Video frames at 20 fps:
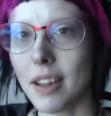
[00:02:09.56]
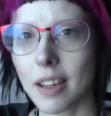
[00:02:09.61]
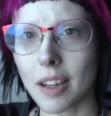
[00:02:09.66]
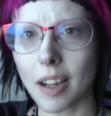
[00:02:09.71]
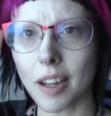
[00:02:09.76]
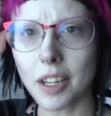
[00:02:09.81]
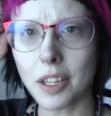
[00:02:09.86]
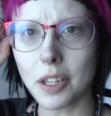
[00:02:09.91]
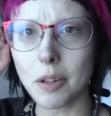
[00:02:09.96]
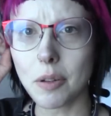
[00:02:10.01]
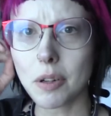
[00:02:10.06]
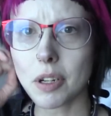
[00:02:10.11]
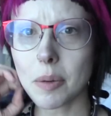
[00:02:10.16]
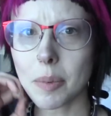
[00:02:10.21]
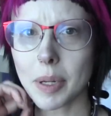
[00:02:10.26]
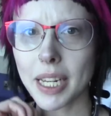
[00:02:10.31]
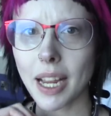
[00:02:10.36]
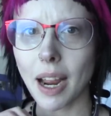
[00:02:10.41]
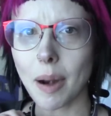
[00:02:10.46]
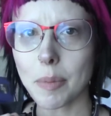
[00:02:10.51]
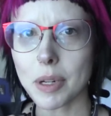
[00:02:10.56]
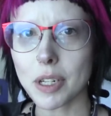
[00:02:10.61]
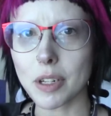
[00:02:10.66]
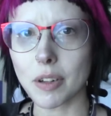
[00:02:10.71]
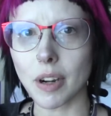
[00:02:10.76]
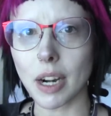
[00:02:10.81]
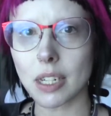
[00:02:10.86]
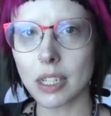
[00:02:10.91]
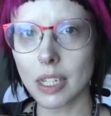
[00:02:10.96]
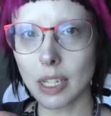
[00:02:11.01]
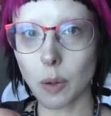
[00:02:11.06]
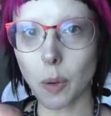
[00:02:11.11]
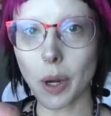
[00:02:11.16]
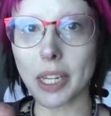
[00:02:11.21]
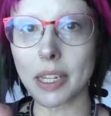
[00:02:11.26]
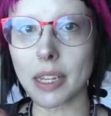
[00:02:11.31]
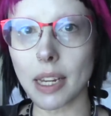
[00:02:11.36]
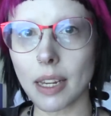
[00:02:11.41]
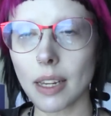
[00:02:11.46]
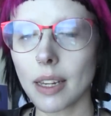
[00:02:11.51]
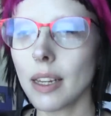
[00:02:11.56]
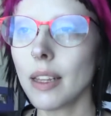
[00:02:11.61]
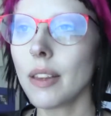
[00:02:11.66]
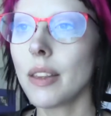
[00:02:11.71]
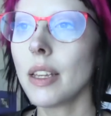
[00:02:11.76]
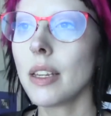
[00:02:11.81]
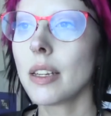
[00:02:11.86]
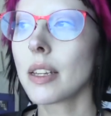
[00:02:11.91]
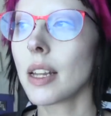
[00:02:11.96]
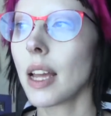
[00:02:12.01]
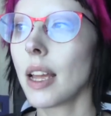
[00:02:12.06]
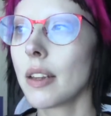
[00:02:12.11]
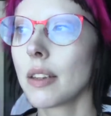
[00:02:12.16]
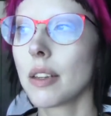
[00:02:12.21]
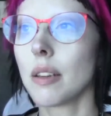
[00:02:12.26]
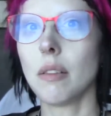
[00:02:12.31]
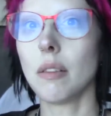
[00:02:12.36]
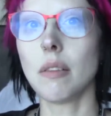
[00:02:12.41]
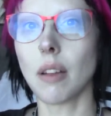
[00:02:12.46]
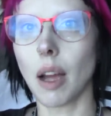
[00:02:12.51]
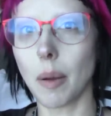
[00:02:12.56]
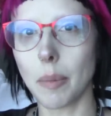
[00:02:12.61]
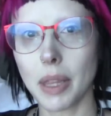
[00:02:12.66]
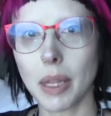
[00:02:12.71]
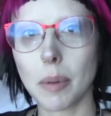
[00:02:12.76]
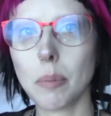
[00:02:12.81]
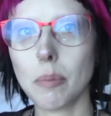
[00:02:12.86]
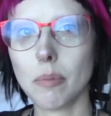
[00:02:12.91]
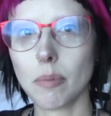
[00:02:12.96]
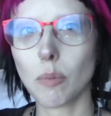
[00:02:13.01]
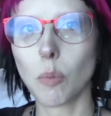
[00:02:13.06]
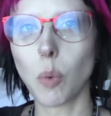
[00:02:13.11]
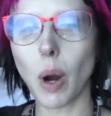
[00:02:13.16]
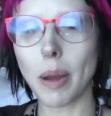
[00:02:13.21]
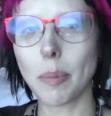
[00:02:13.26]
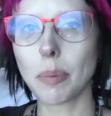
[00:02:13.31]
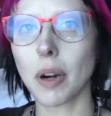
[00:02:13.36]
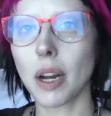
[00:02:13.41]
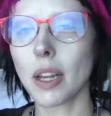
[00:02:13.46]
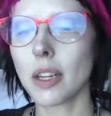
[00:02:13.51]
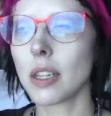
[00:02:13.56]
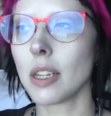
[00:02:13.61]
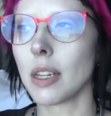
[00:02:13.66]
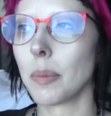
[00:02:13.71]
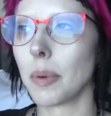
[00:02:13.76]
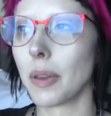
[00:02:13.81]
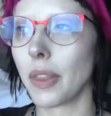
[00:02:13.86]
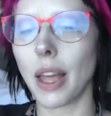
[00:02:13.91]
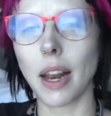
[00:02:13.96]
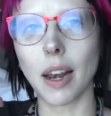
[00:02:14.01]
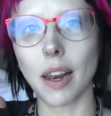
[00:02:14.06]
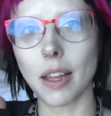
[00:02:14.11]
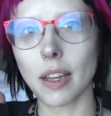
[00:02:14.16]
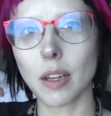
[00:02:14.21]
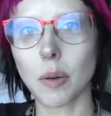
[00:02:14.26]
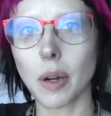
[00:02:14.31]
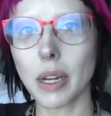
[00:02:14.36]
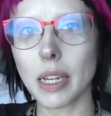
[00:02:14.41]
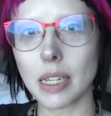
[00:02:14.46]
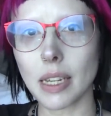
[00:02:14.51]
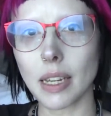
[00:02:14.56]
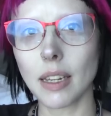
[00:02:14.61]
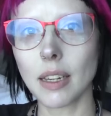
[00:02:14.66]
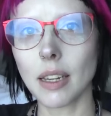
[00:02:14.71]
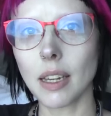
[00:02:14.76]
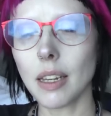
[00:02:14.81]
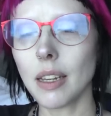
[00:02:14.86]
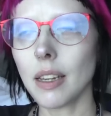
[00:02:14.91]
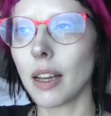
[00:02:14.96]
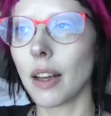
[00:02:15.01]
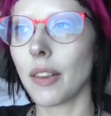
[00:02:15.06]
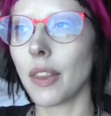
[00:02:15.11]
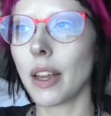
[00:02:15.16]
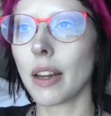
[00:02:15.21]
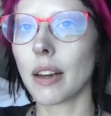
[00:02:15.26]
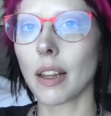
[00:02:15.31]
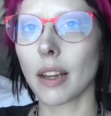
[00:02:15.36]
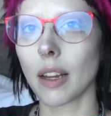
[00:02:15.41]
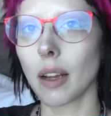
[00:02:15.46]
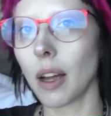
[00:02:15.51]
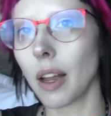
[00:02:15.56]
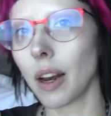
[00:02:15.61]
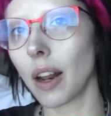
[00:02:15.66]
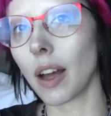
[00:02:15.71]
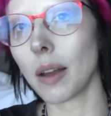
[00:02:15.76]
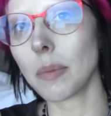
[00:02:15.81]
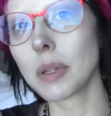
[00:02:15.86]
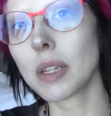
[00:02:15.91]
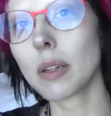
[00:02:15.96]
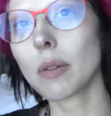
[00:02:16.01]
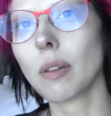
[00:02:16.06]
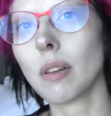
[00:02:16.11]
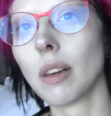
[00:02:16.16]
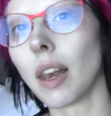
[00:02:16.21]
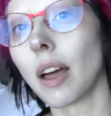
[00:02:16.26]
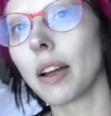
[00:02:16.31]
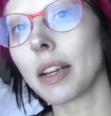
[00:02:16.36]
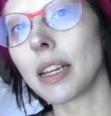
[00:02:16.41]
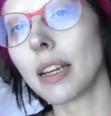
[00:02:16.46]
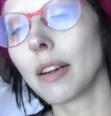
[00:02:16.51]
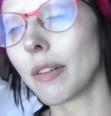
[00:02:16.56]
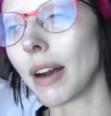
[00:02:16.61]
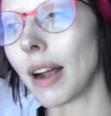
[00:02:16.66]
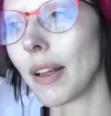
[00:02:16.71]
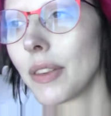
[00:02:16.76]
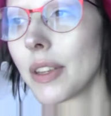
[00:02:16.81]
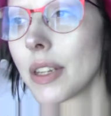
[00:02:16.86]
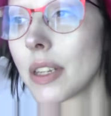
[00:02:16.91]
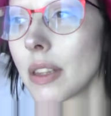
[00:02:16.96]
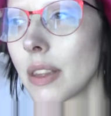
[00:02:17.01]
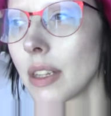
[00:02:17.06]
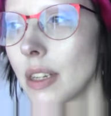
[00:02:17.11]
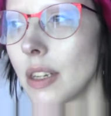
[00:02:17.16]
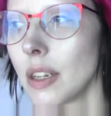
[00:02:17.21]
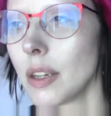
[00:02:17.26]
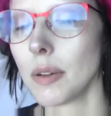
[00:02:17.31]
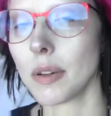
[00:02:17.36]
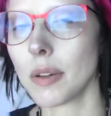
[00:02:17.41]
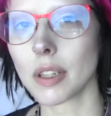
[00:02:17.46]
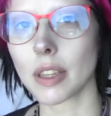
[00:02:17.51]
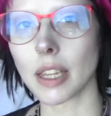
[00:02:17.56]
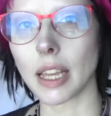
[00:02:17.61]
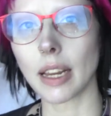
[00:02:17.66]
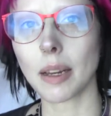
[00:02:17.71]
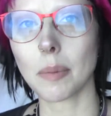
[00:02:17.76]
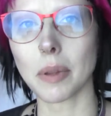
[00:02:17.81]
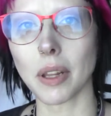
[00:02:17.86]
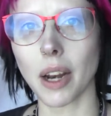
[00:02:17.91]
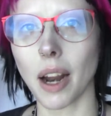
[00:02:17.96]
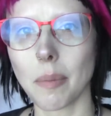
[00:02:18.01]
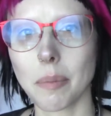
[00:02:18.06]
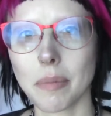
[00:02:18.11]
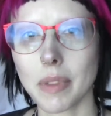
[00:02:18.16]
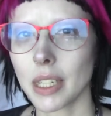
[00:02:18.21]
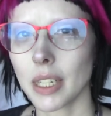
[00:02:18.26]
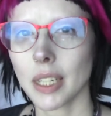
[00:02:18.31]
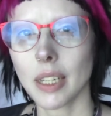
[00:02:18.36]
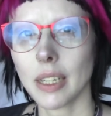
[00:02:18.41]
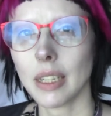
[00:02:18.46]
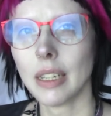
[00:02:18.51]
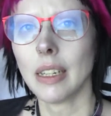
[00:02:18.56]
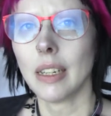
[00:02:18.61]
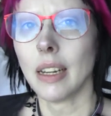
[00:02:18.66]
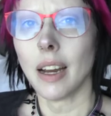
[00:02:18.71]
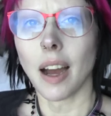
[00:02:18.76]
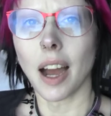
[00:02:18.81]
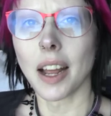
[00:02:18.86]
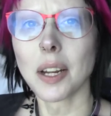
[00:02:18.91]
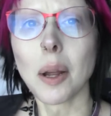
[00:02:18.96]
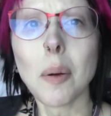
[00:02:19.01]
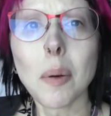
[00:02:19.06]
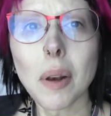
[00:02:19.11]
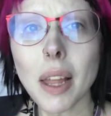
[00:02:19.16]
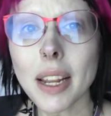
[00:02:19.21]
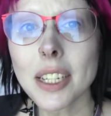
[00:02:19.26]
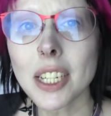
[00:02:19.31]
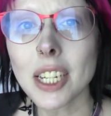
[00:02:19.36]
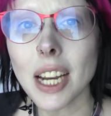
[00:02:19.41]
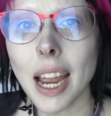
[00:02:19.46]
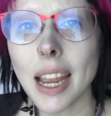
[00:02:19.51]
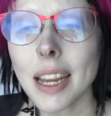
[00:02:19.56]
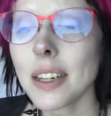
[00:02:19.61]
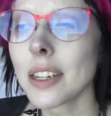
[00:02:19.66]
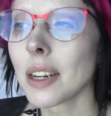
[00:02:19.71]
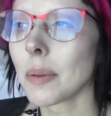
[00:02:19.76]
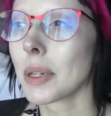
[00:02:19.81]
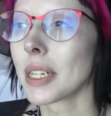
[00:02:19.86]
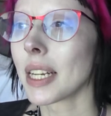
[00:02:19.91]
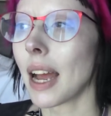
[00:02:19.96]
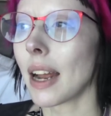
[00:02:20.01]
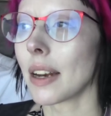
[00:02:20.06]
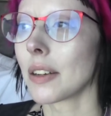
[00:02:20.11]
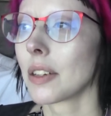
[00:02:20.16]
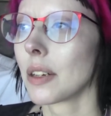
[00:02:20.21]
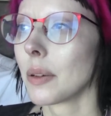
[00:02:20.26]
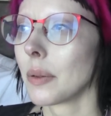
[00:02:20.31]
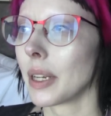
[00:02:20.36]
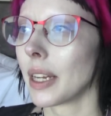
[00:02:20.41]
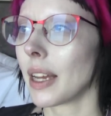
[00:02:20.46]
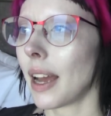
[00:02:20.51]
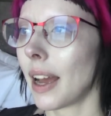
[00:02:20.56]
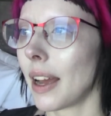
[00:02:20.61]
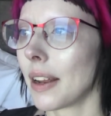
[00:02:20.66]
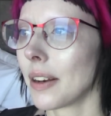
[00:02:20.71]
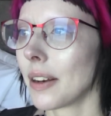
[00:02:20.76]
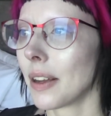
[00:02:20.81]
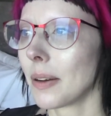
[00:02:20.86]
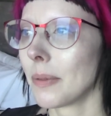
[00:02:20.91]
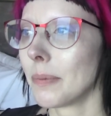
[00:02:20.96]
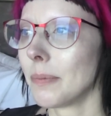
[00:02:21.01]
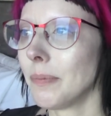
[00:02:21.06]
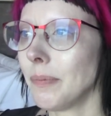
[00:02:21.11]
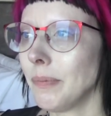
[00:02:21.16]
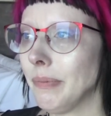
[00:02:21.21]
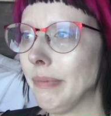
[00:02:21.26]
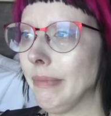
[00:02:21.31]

kind of YouTubing cameras are actually quite dinky these days. I mean, they're way pricier, but they're like quite dinky, and they're like, and I'm still lugging around this huge thing, but I don't like change. I'm attached to it, and